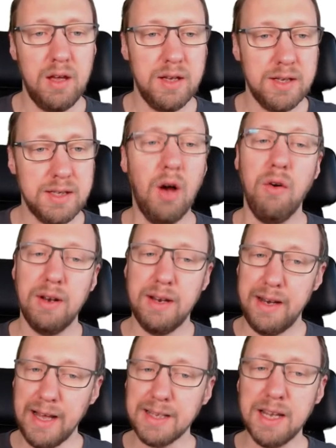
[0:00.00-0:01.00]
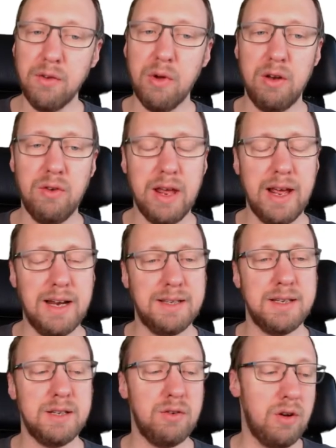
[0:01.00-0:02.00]
So the next thing we're looking at is
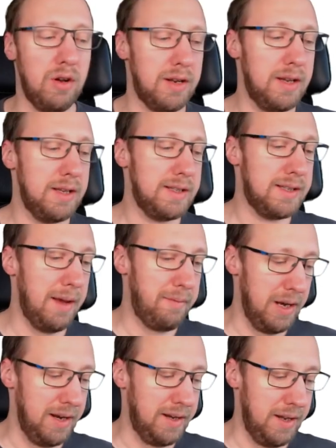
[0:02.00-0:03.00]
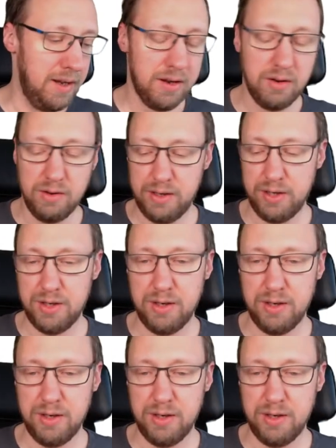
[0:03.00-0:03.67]
the so-called stability condition.